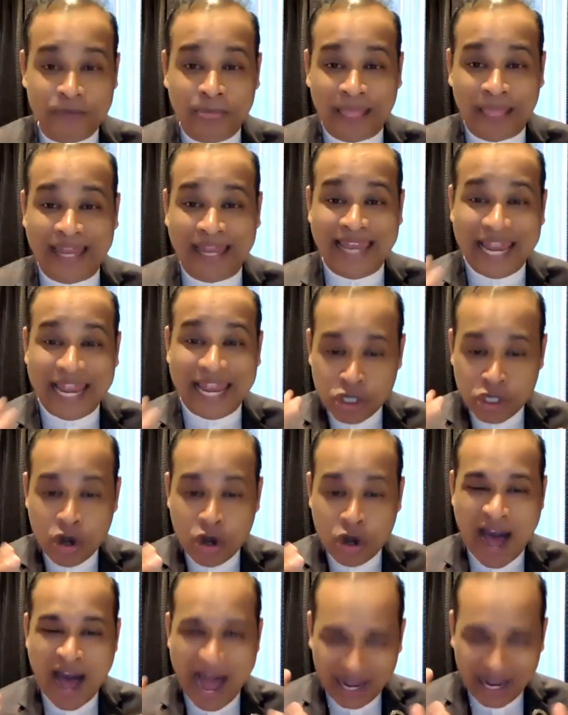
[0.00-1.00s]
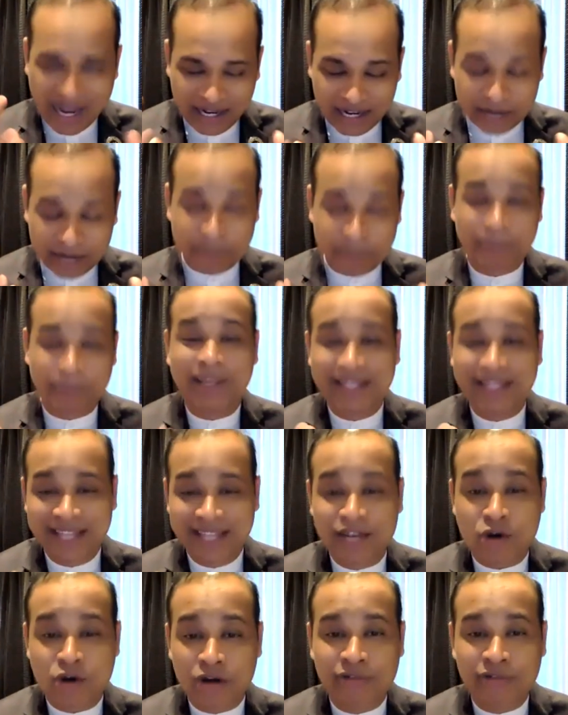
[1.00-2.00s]
Let your hunger be
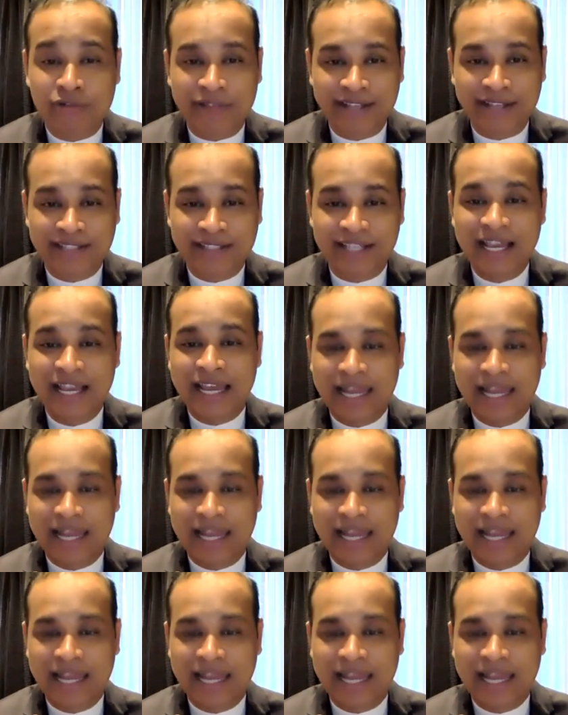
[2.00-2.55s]
there always.